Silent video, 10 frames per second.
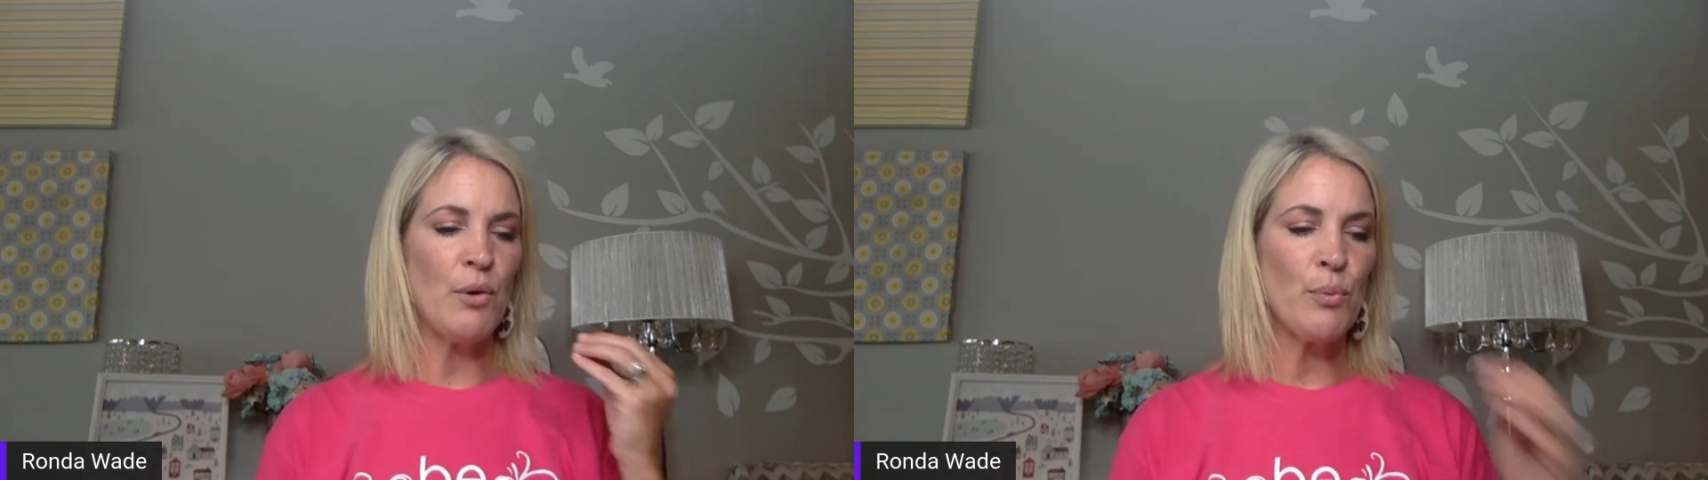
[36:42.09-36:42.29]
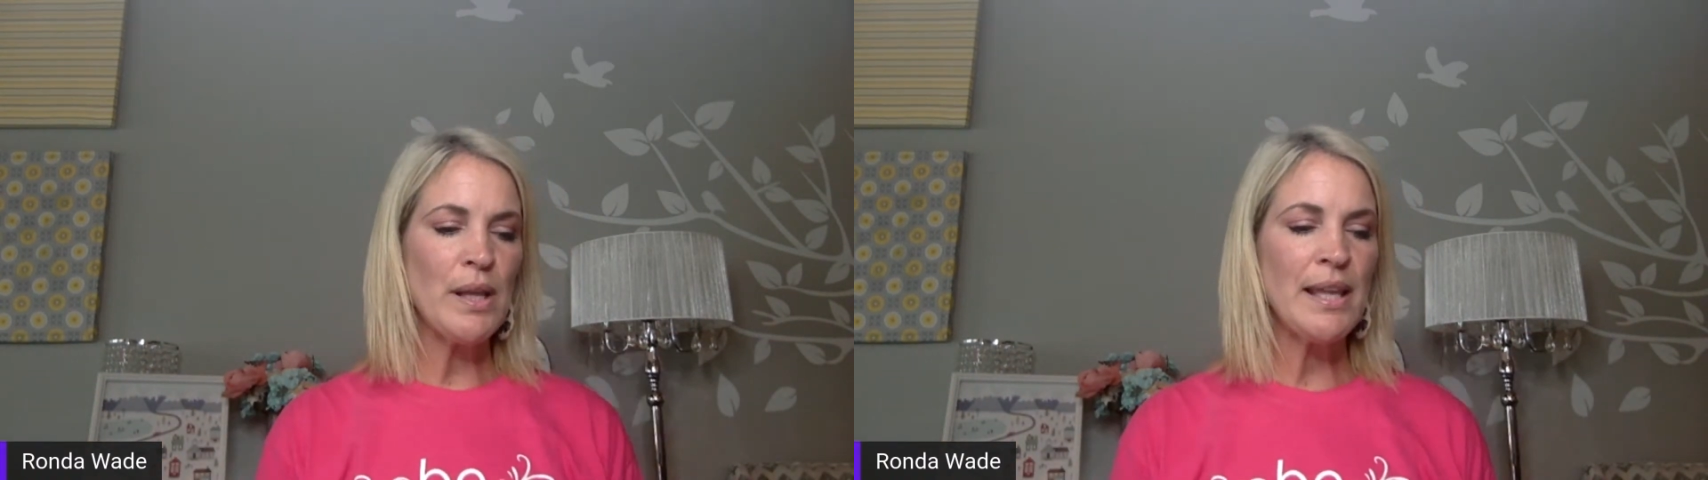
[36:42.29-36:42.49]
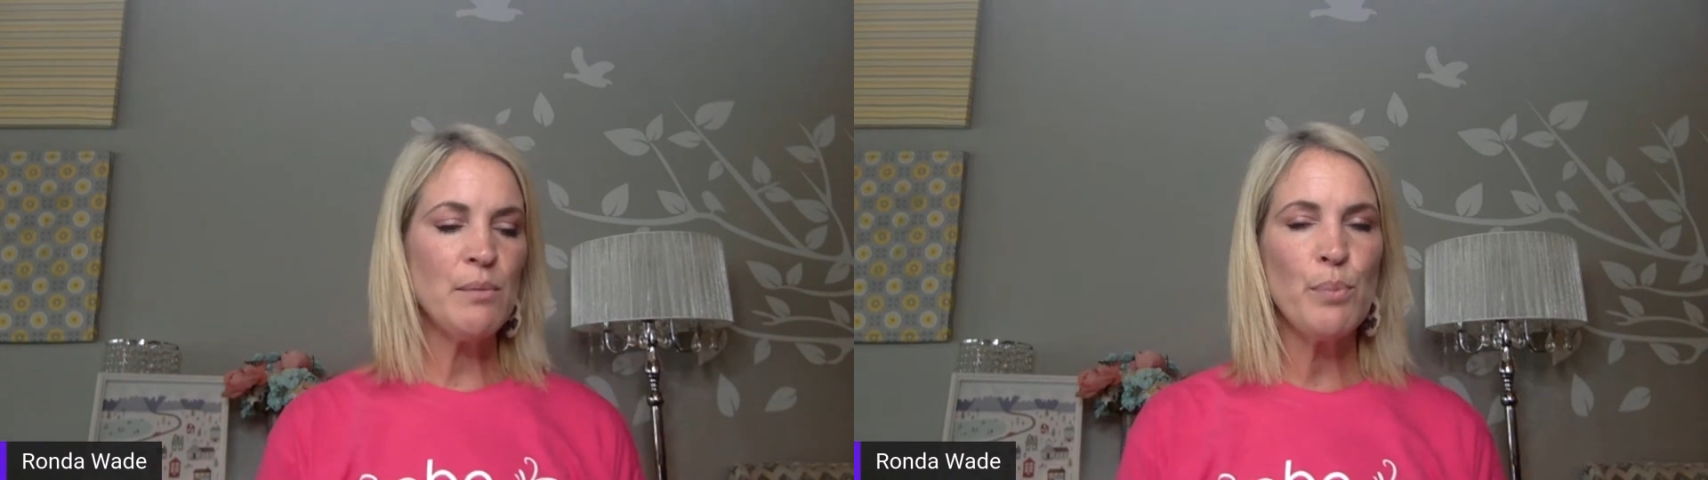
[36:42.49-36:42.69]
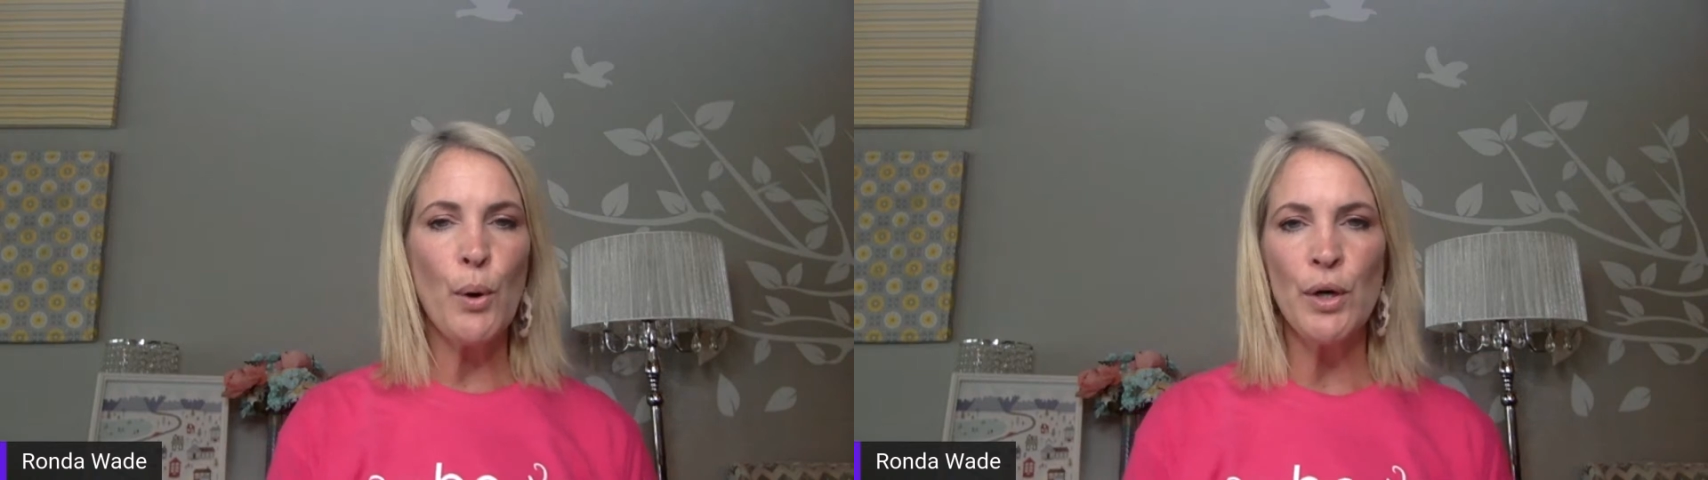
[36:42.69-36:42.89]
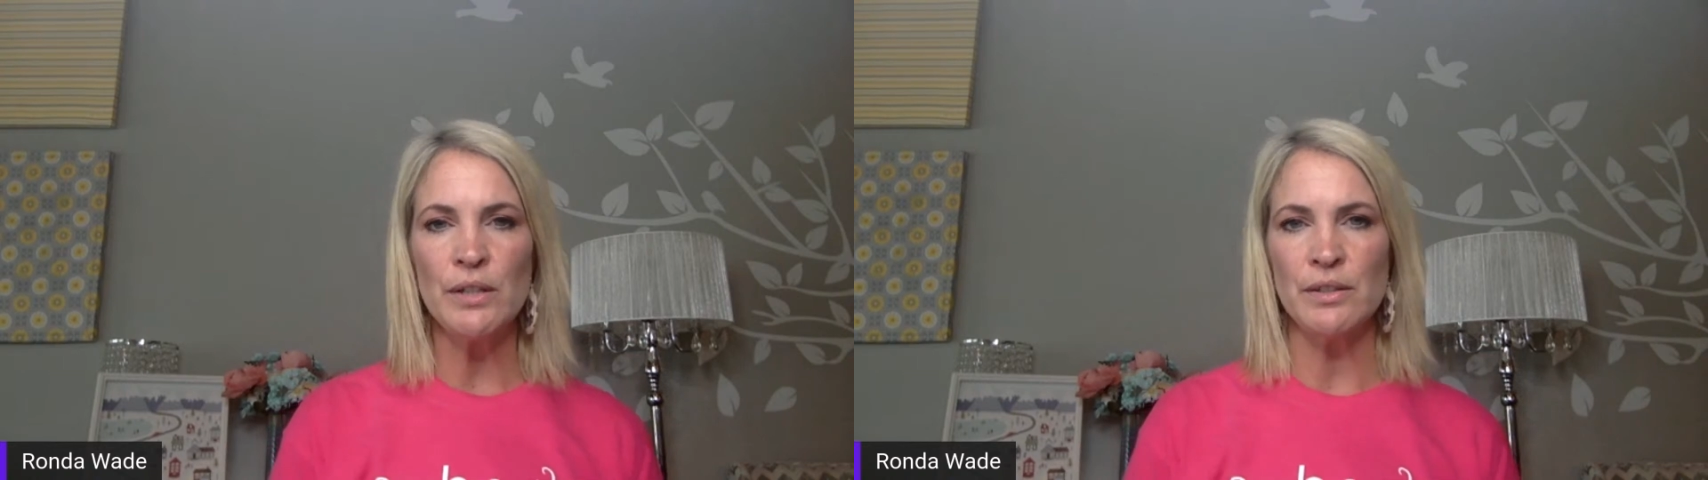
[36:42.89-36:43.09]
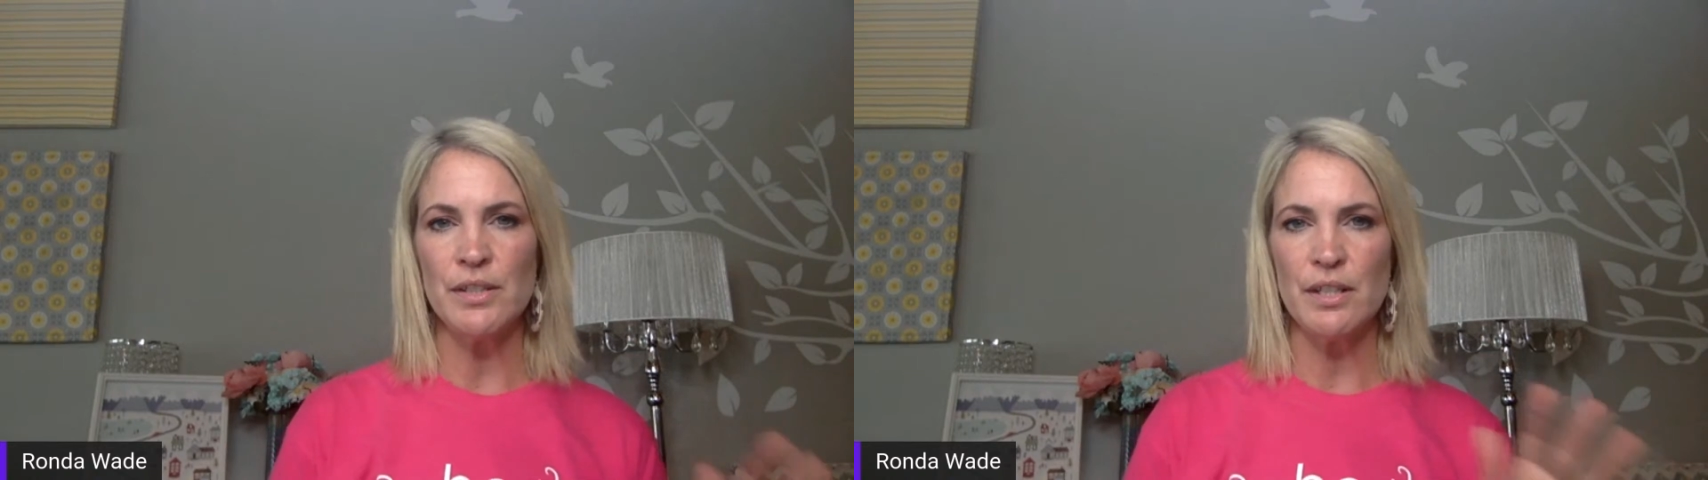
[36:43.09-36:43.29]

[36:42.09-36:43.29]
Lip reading: a really important